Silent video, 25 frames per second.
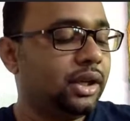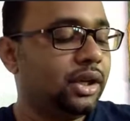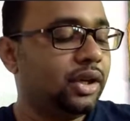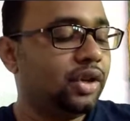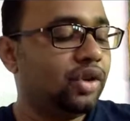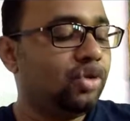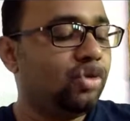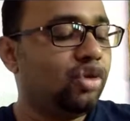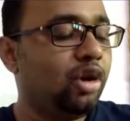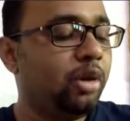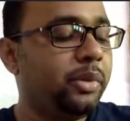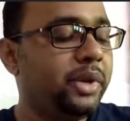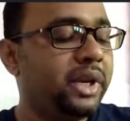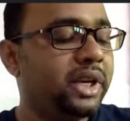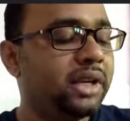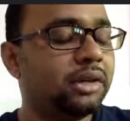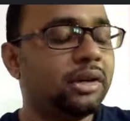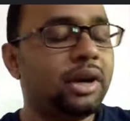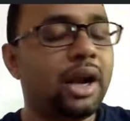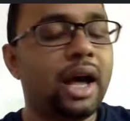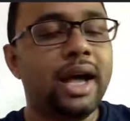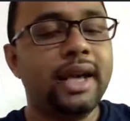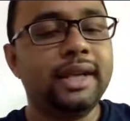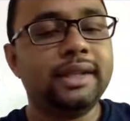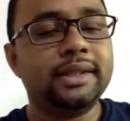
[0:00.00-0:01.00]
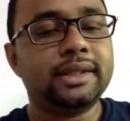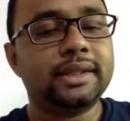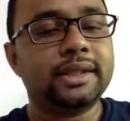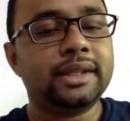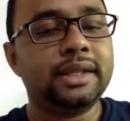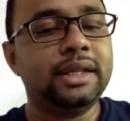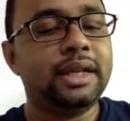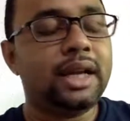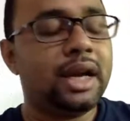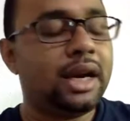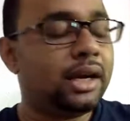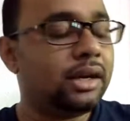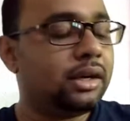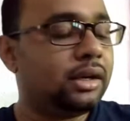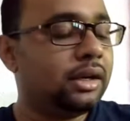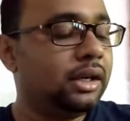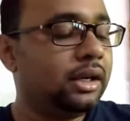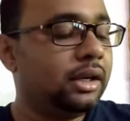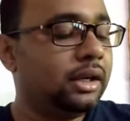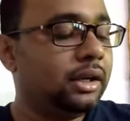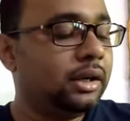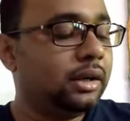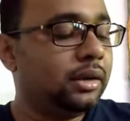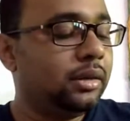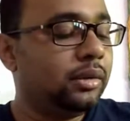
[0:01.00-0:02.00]
Naomi Klein's, in her
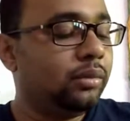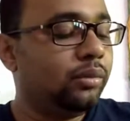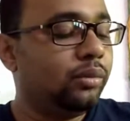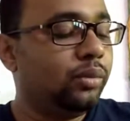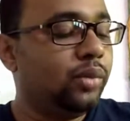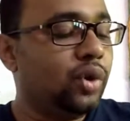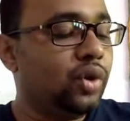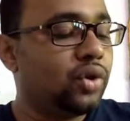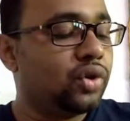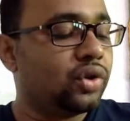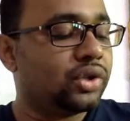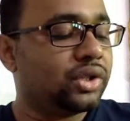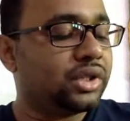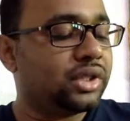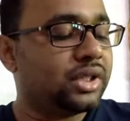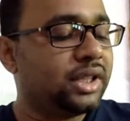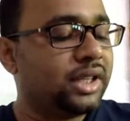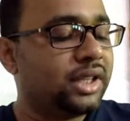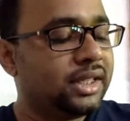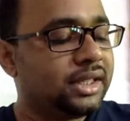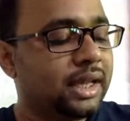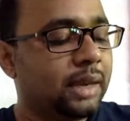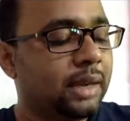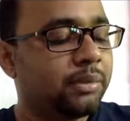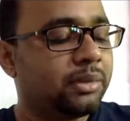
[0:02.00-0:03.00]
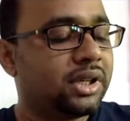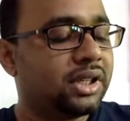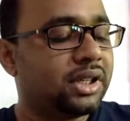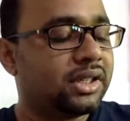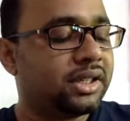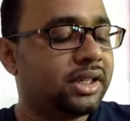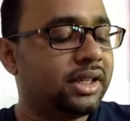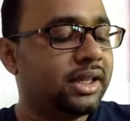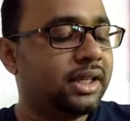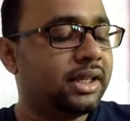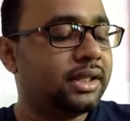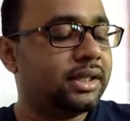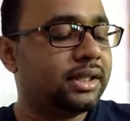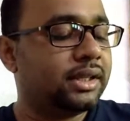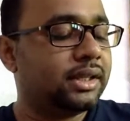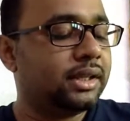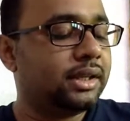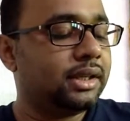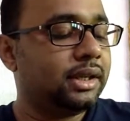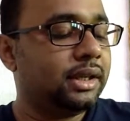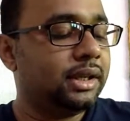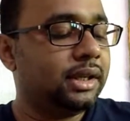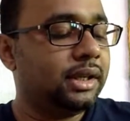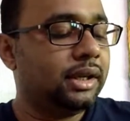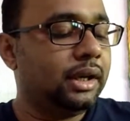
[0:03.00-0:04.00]
books, series after series,
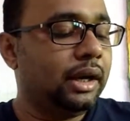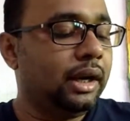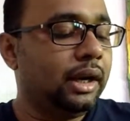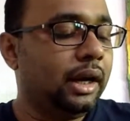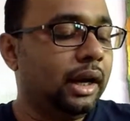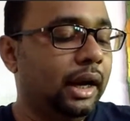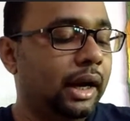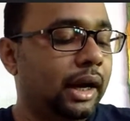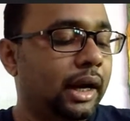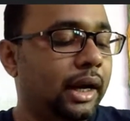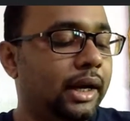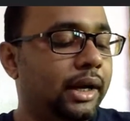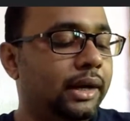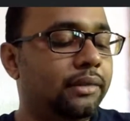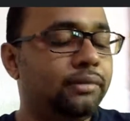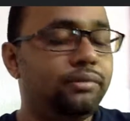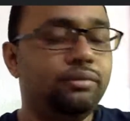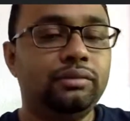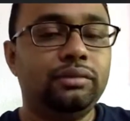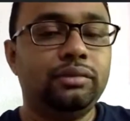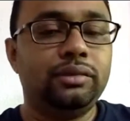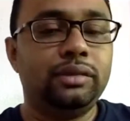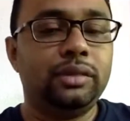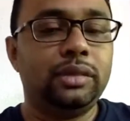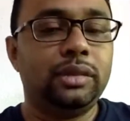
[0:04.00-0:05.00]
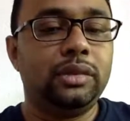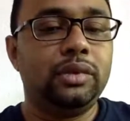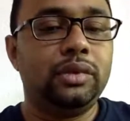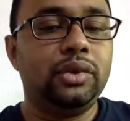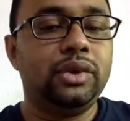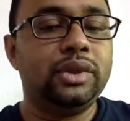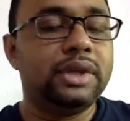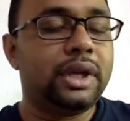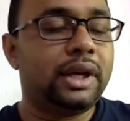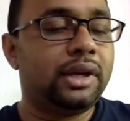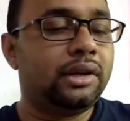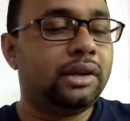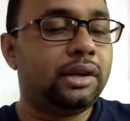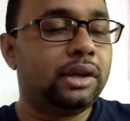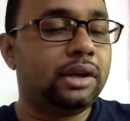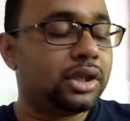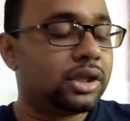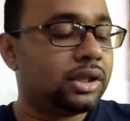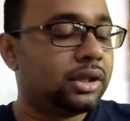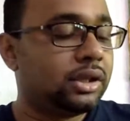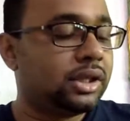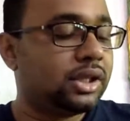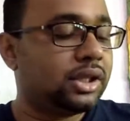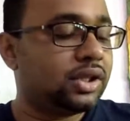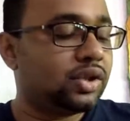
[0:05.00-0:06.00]
uh, which are
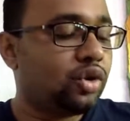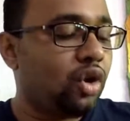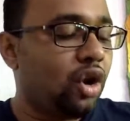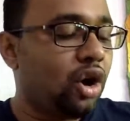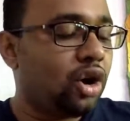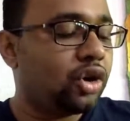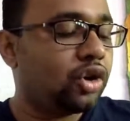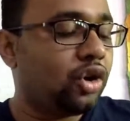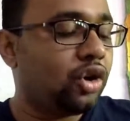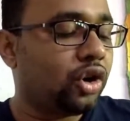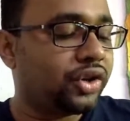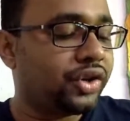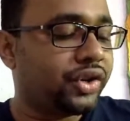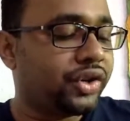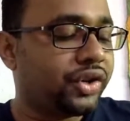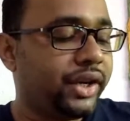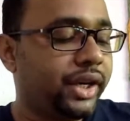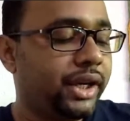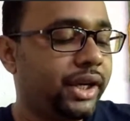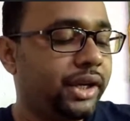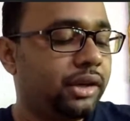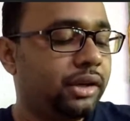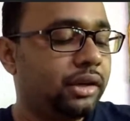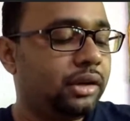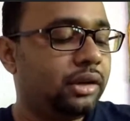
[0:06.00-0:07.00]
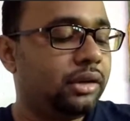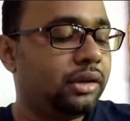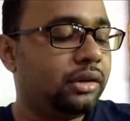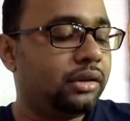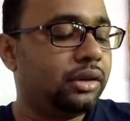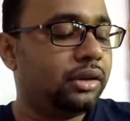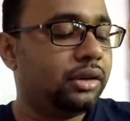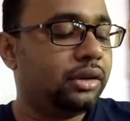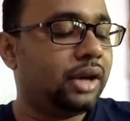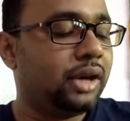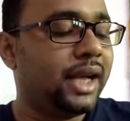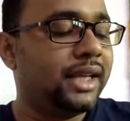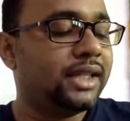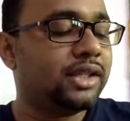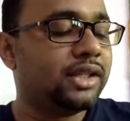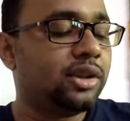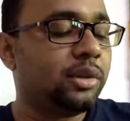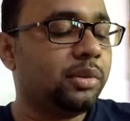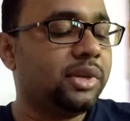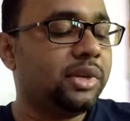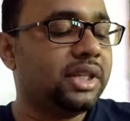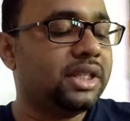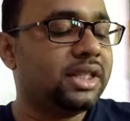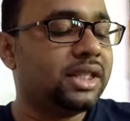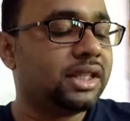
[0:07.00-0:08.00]
the shock doctrine, the rise
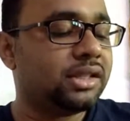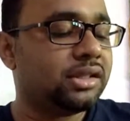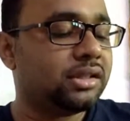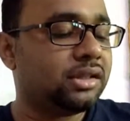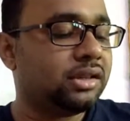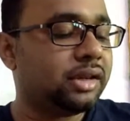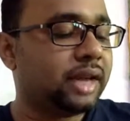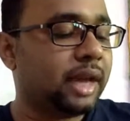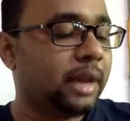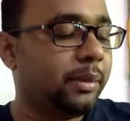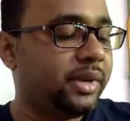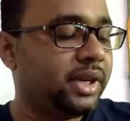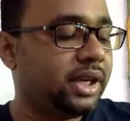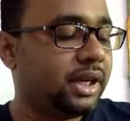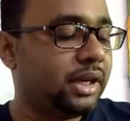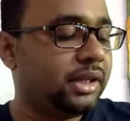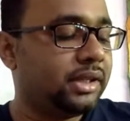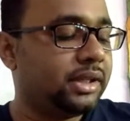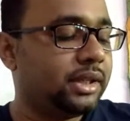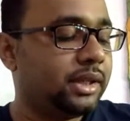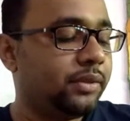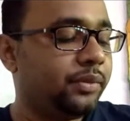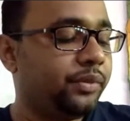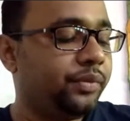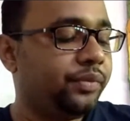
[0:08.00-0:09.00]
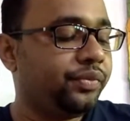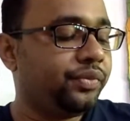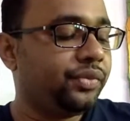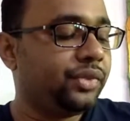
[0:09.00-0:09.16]
of disaster capitalism,